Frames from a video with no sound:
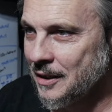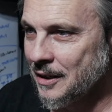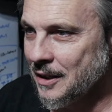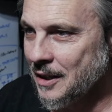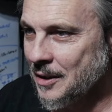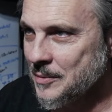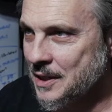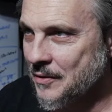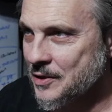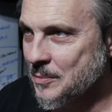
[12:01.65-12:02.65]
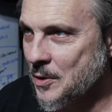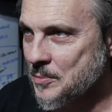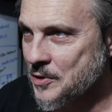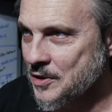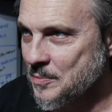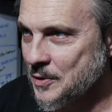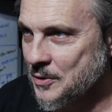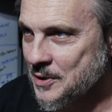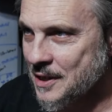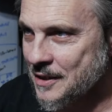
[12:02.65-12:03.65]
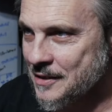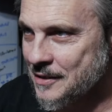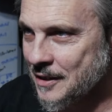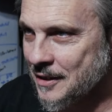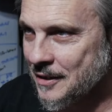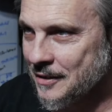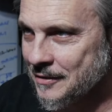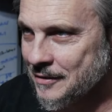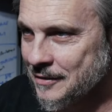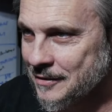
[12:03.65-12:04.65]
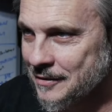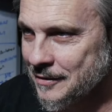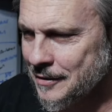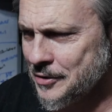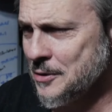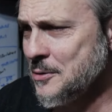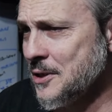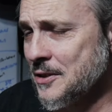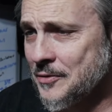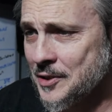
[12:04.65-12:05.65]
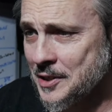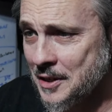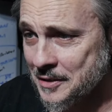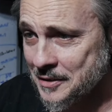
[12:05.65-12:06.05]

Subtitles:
To give us some options, because that's it's 2 chickens for starters,